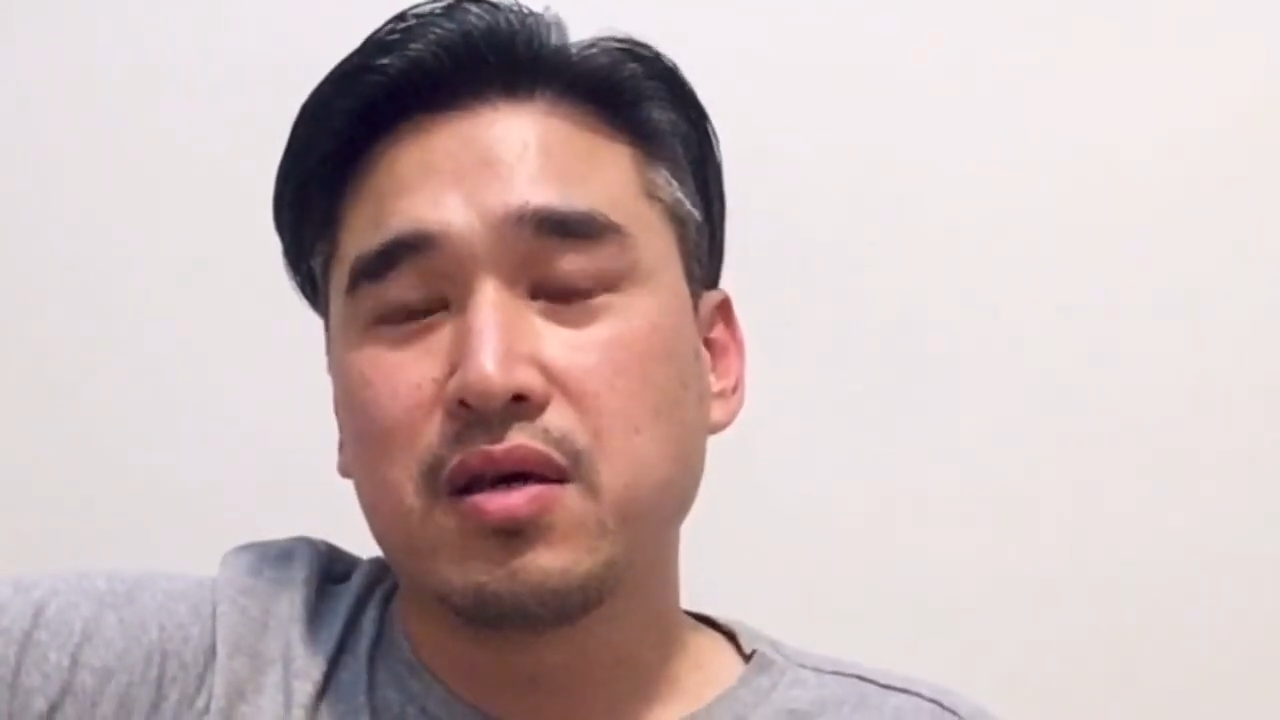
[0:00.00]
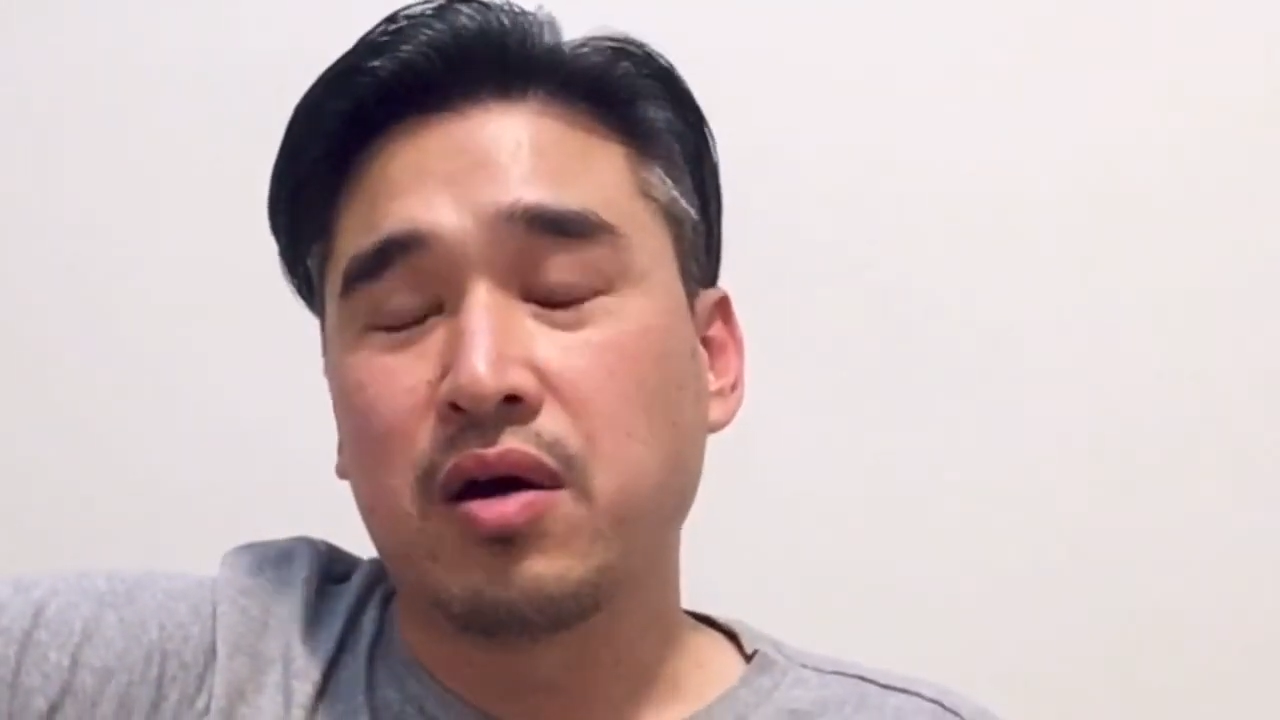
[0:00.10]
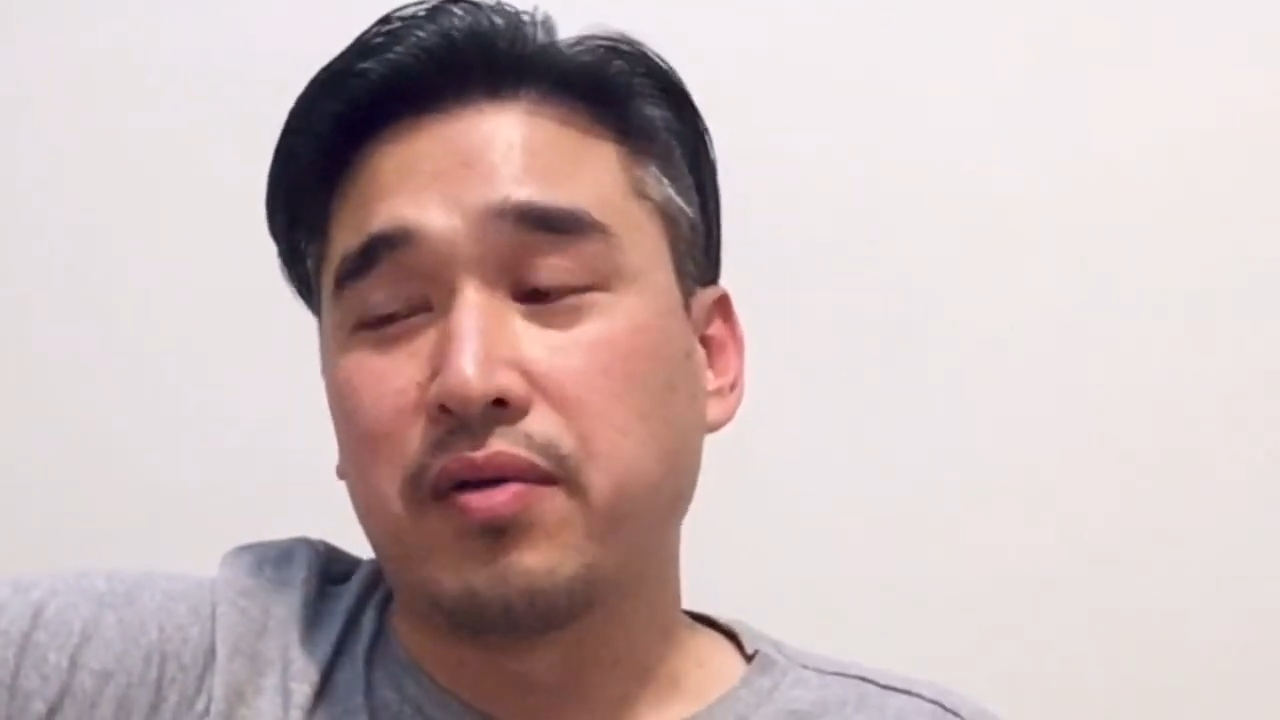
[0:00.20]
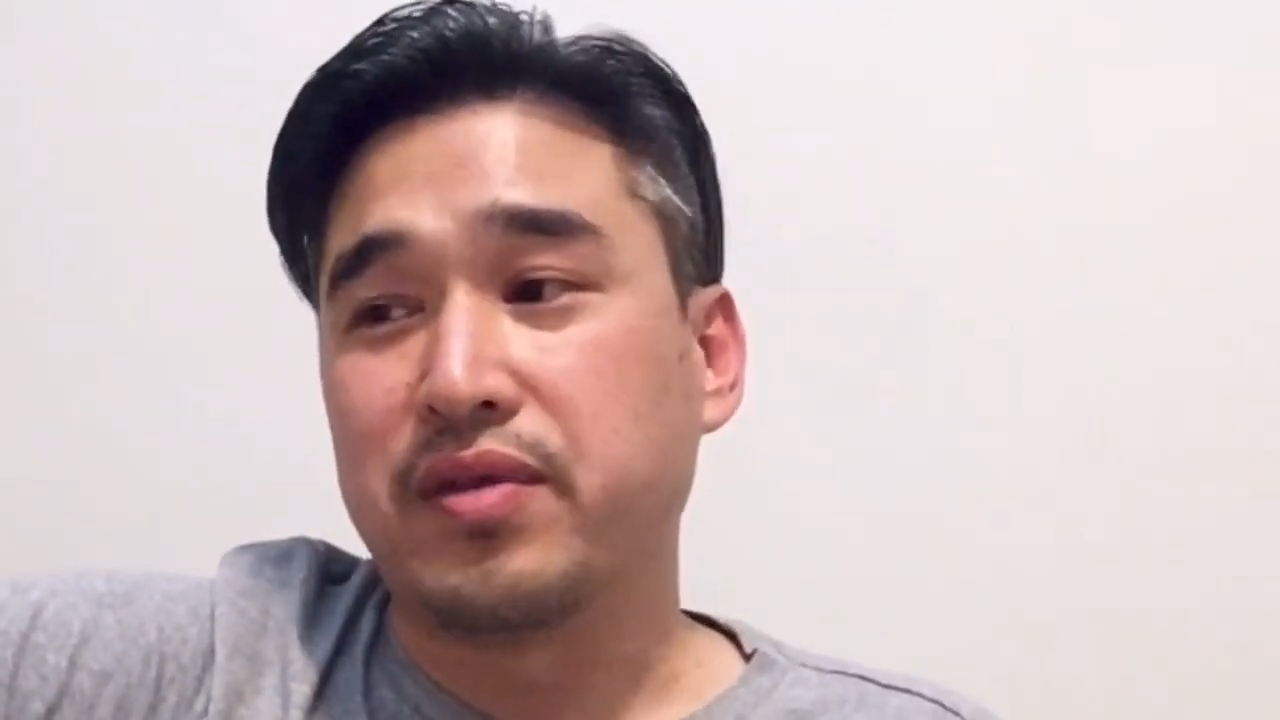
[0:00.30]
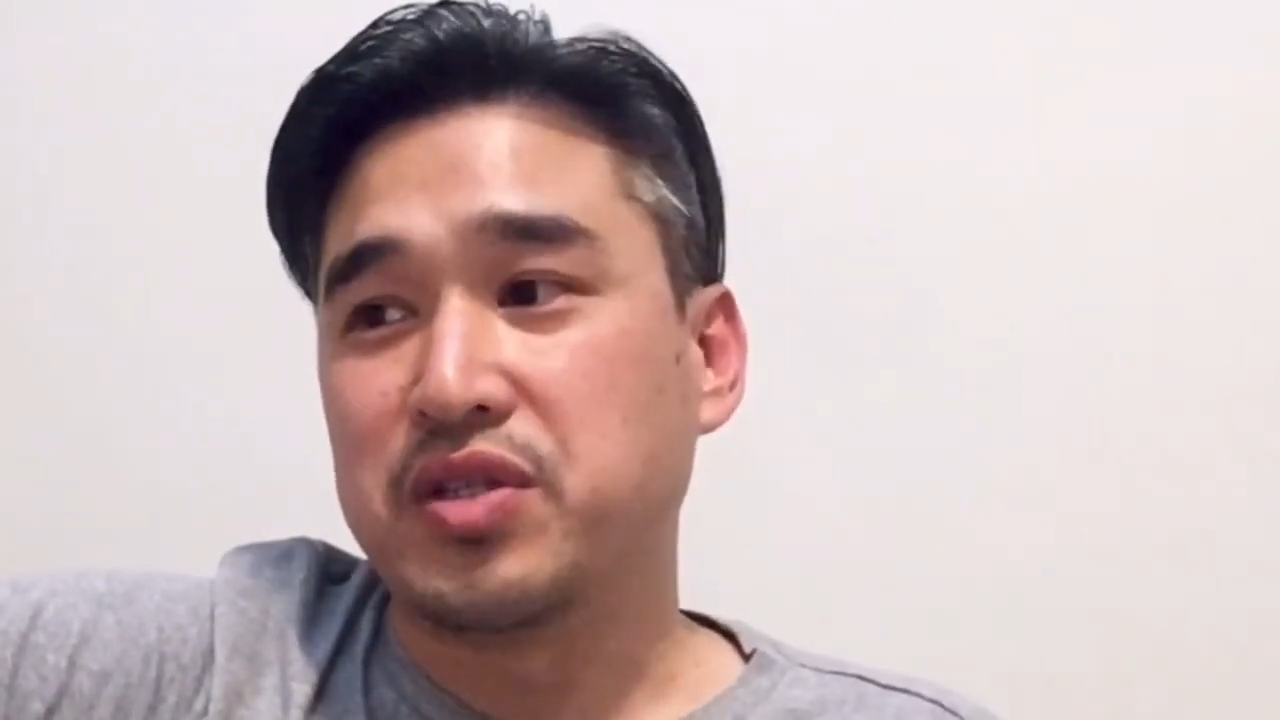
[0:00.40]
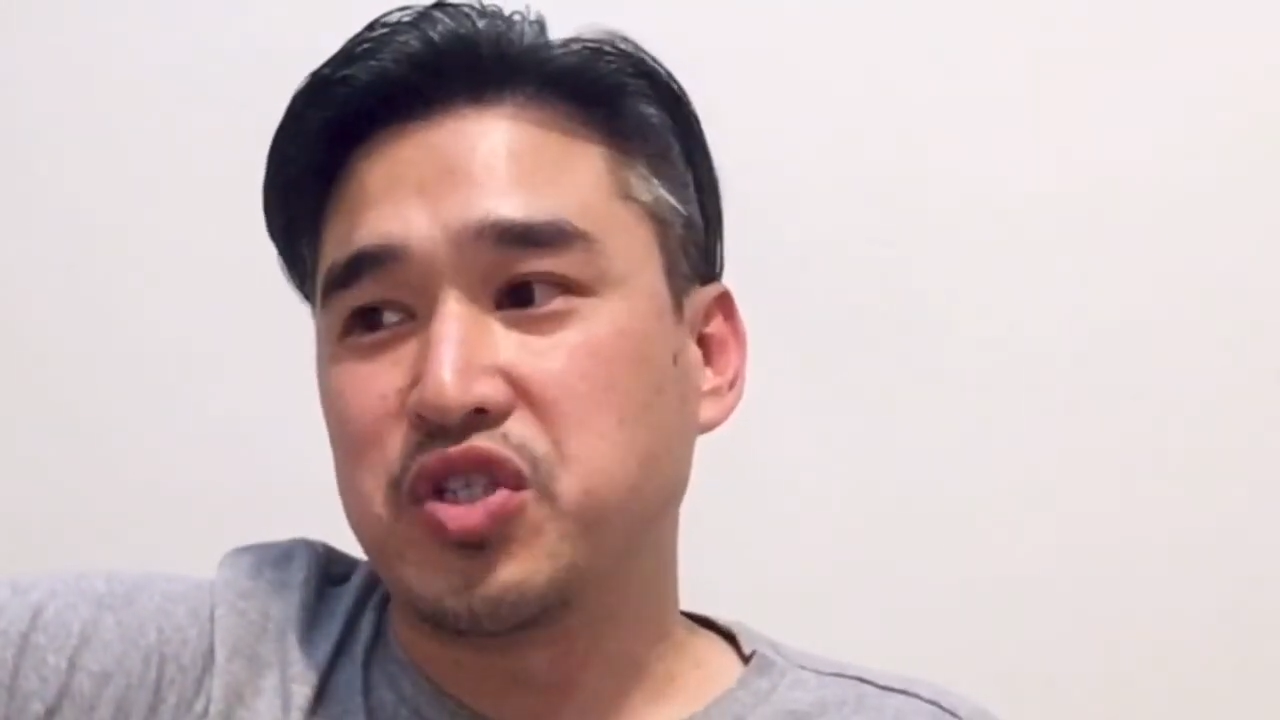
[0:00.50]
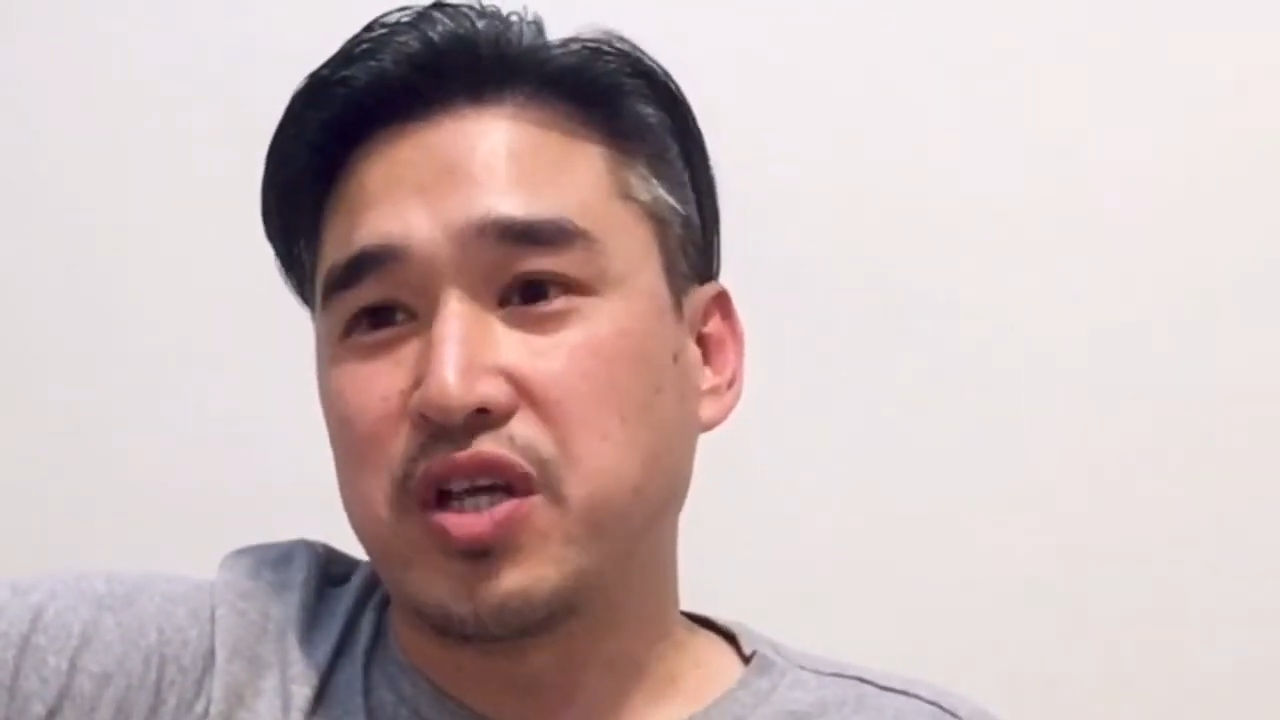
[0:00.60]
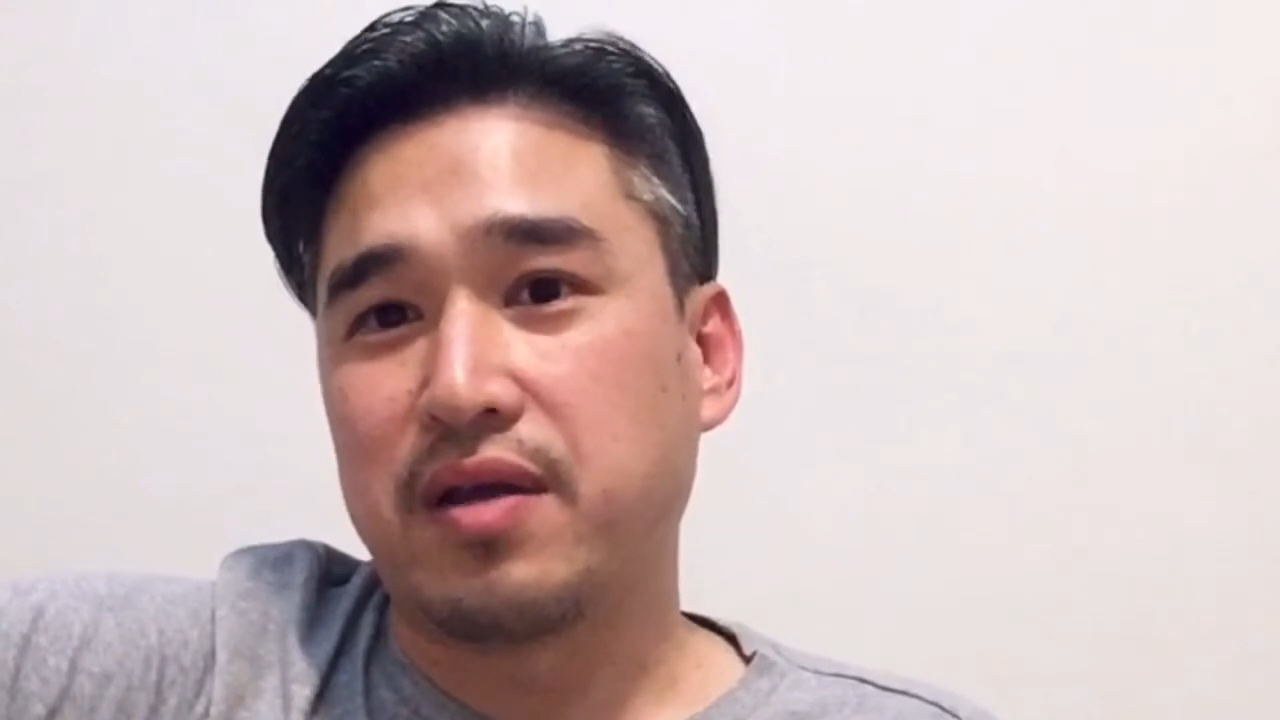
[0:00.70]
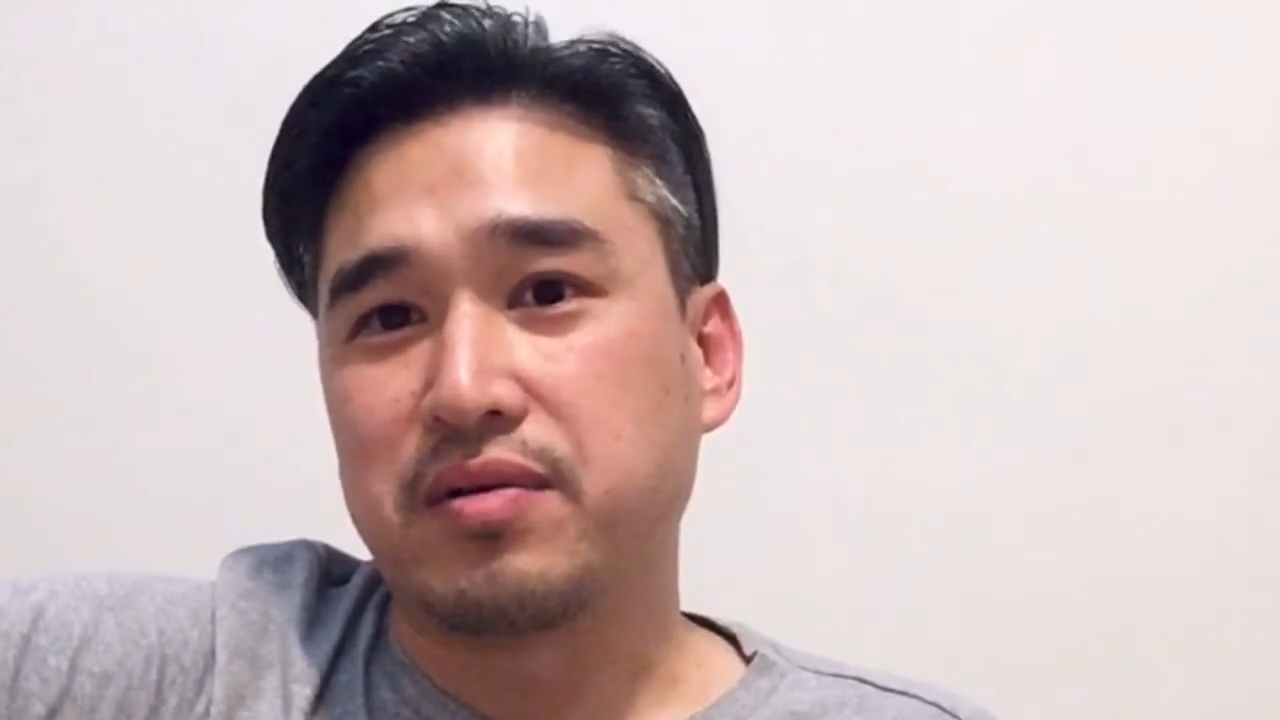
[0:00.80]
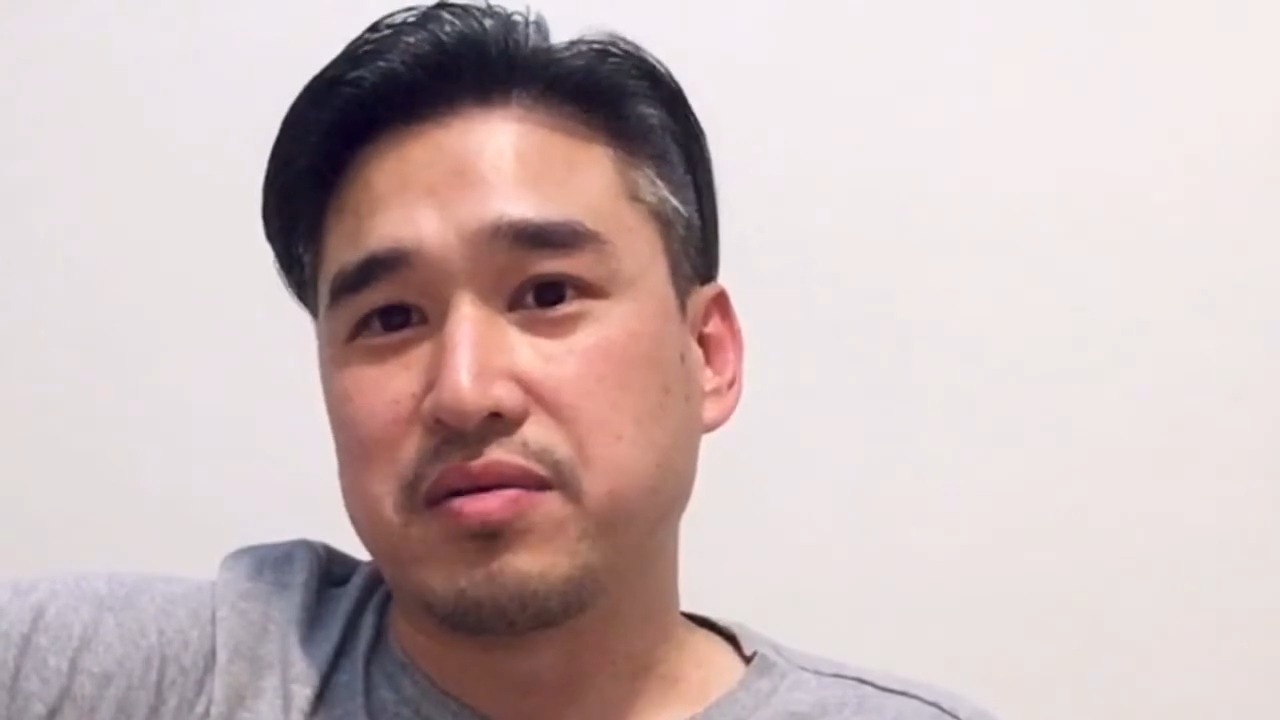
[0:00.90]
on this
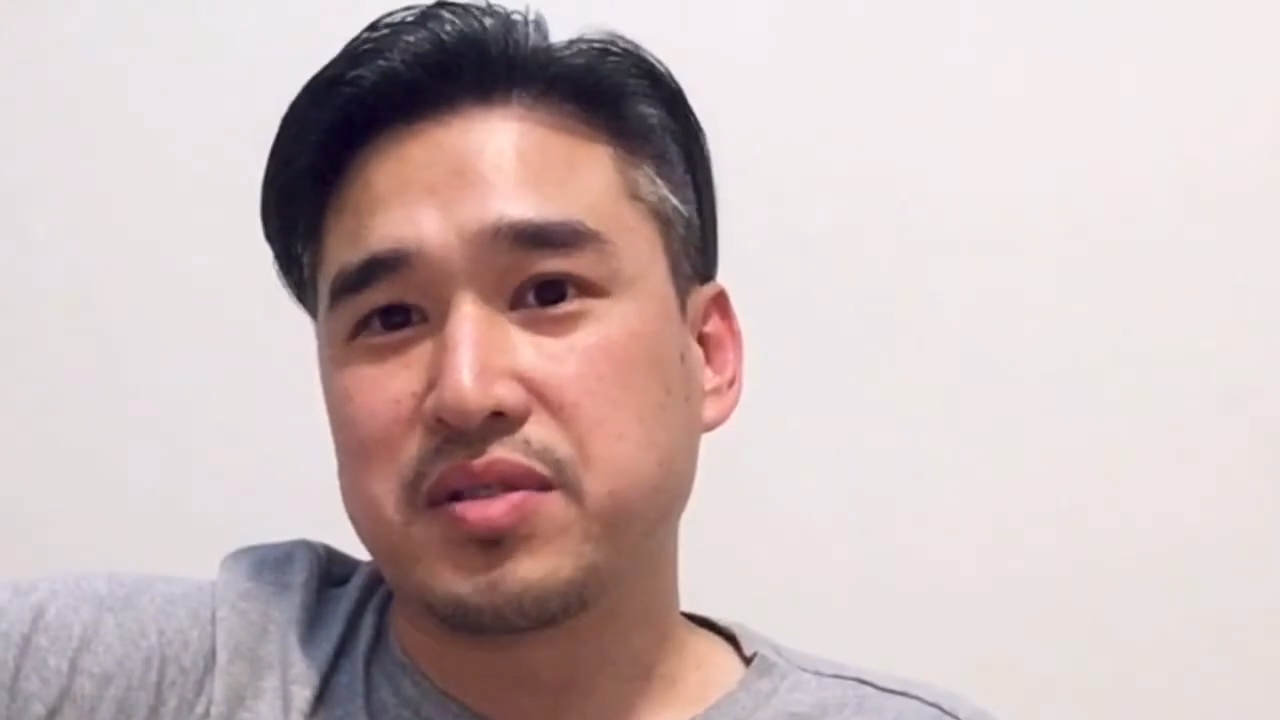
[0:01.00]
channel.